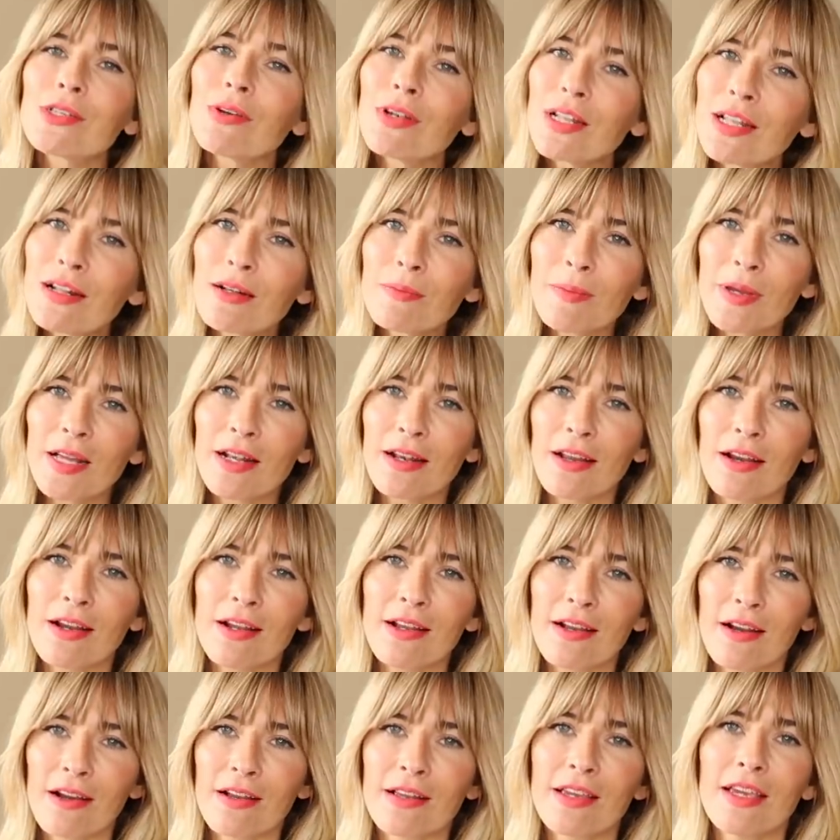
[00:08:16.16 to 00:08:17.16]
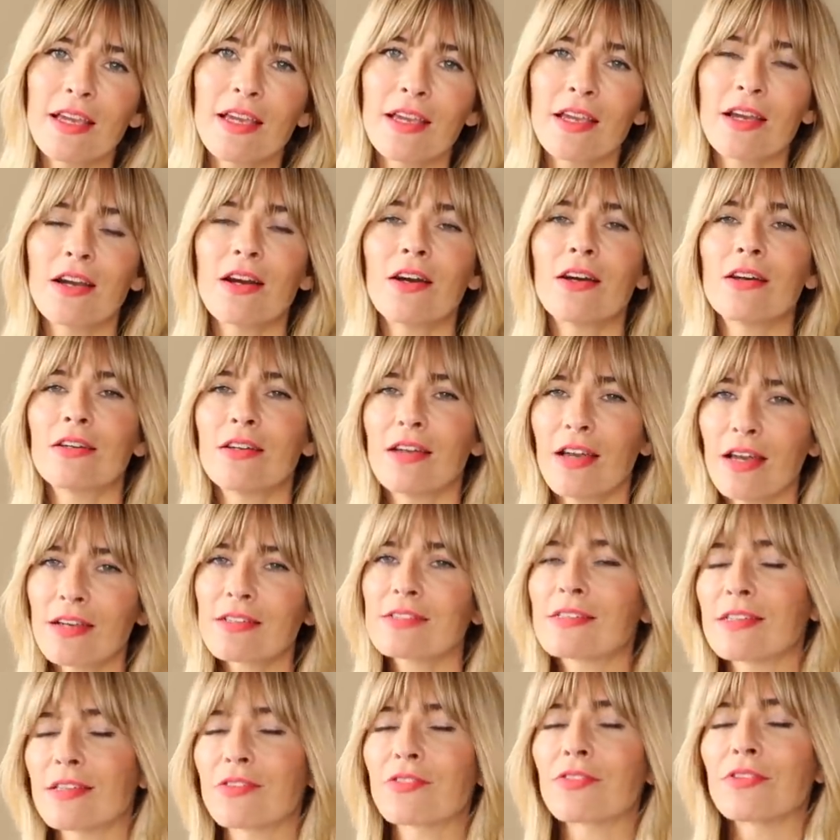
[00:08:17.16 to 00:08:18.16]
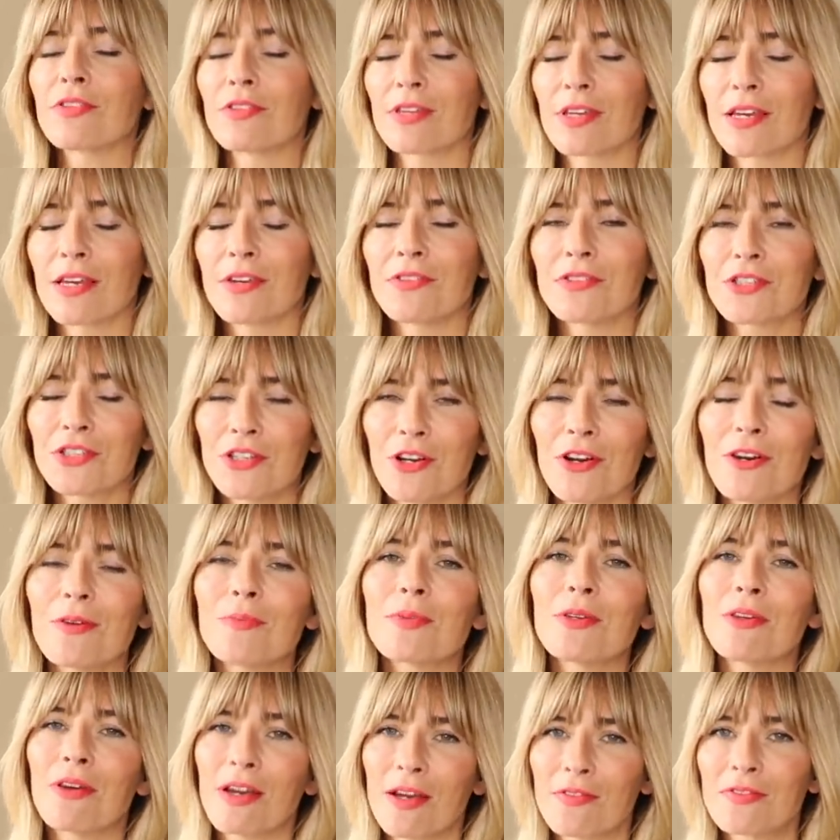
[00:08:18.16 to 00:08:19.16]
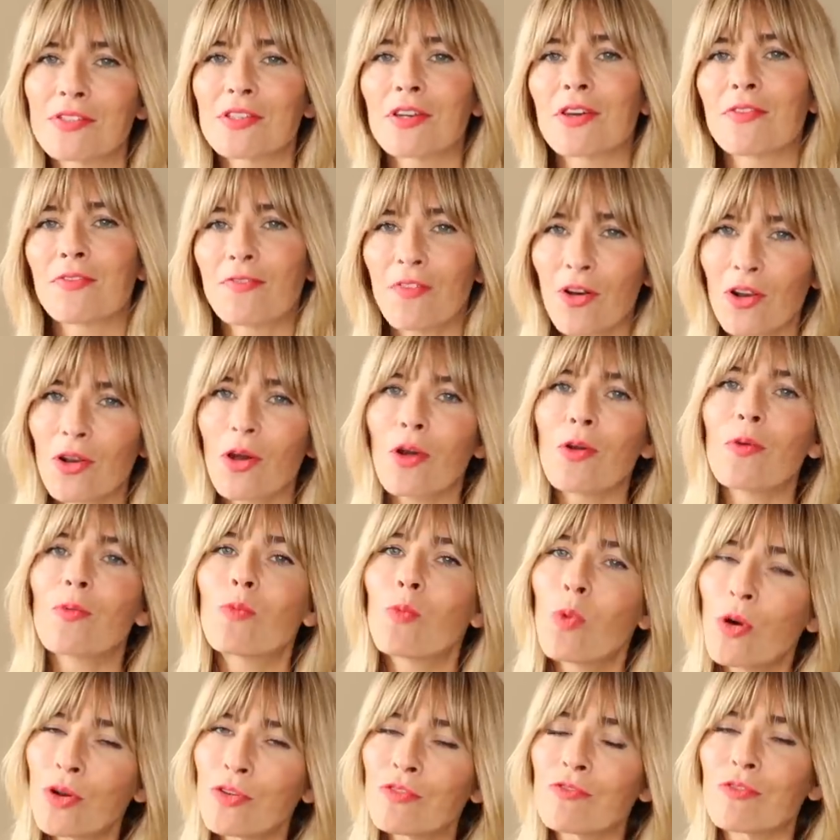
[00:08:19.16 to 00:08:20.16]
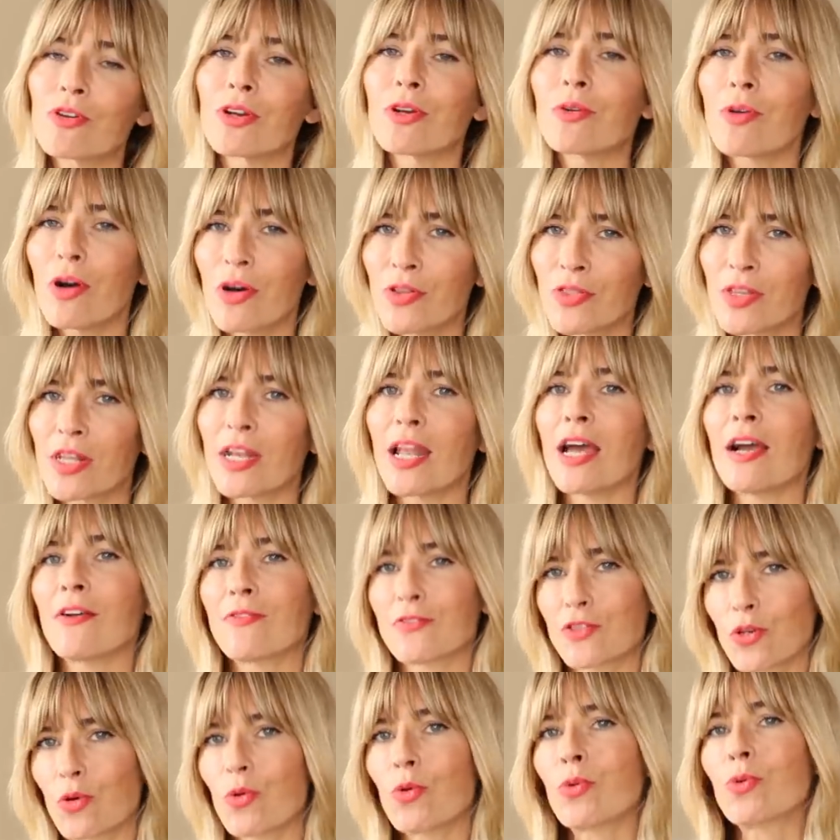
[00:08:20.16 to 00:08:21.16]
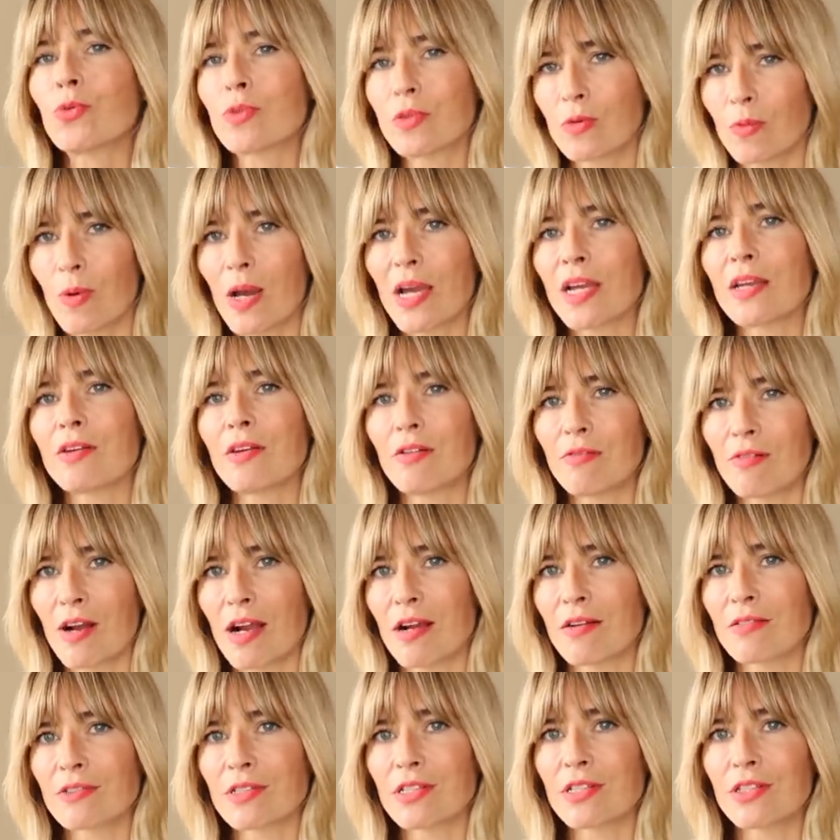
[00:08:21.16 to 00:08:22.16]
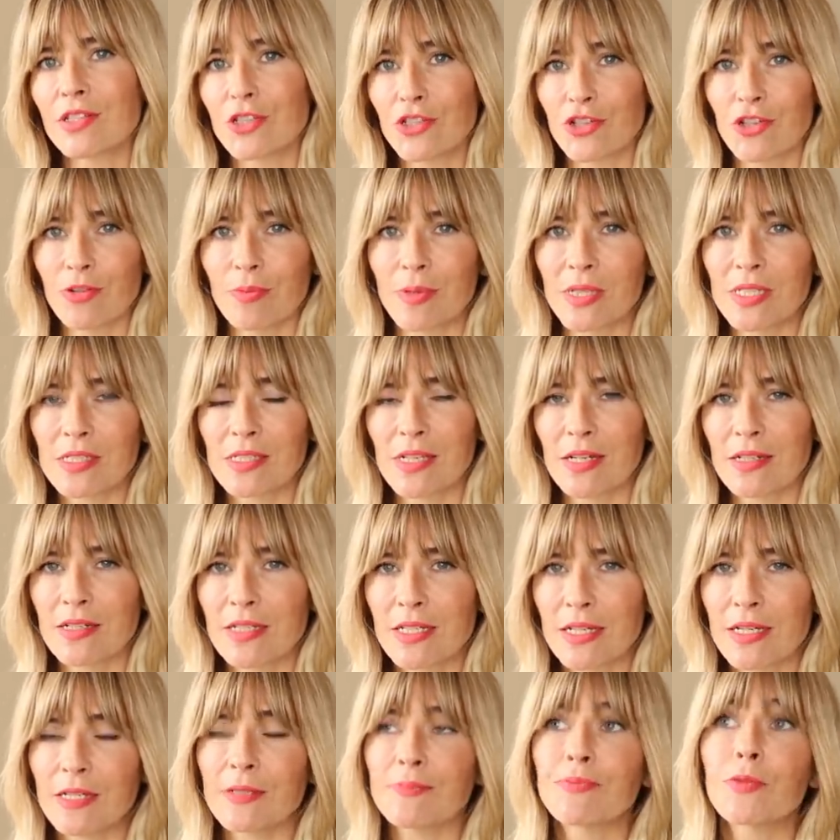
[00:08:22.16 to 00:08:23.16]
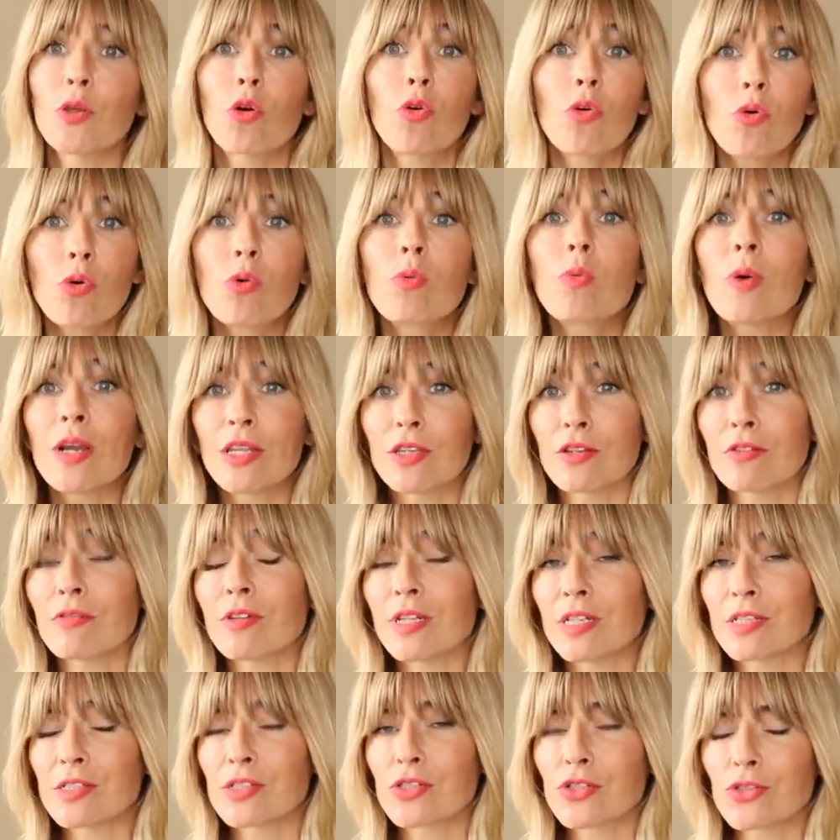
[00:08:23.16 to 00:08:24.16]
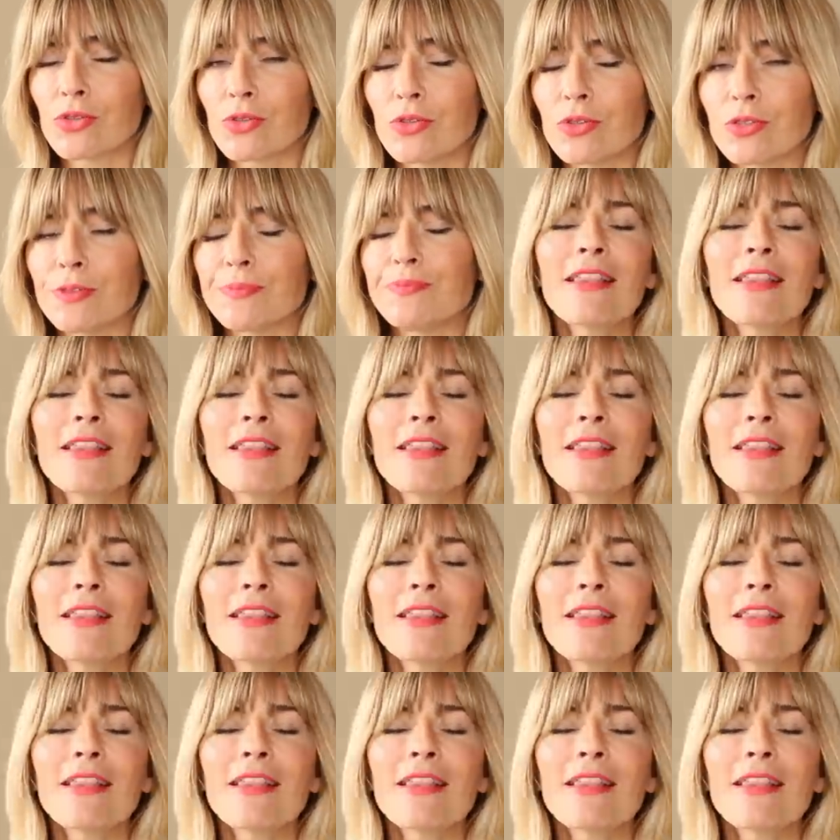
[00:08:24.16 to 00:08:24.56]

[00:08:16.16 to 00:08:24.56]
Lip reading: So a little bit like IKEA, exit through the gift shop, you have to follow one route on the left all the way around the shopping center, or when you're in a store.